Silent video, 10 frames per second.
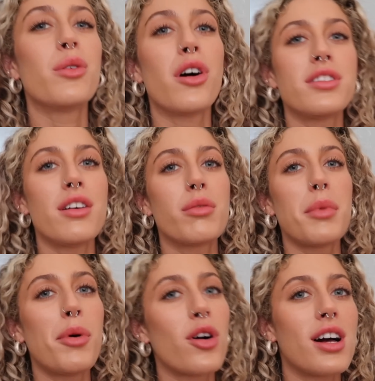content for my
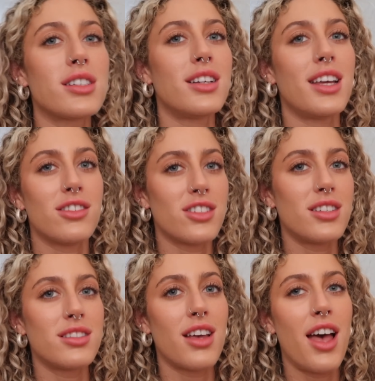podcast in
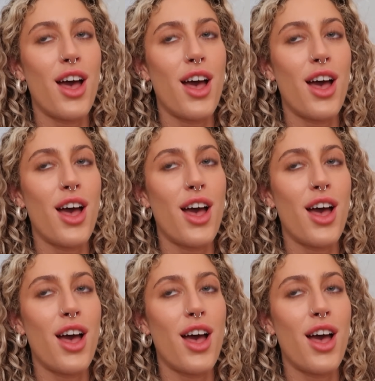ages.